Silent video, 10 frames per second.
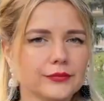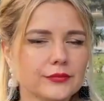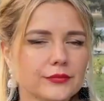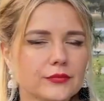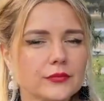
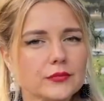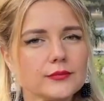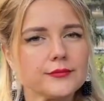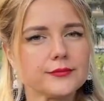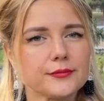
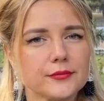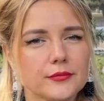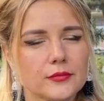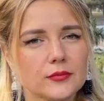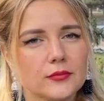
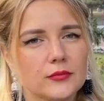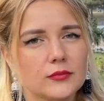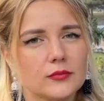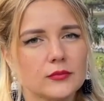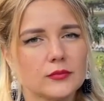
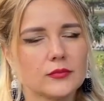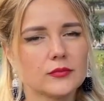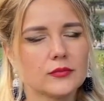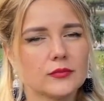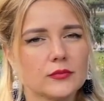
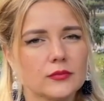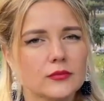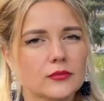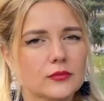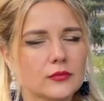
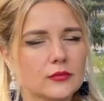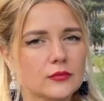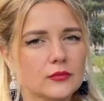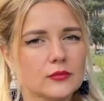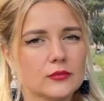
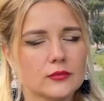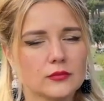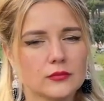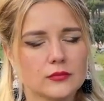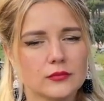
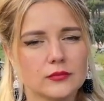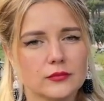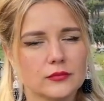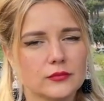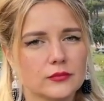
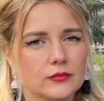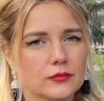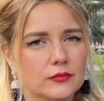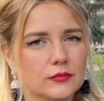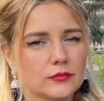
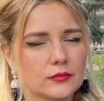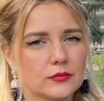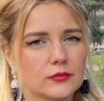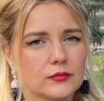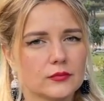
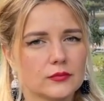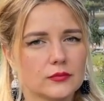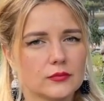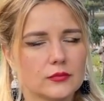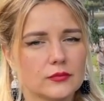
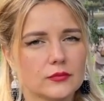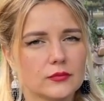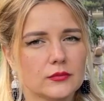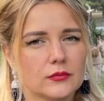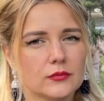(not speaking)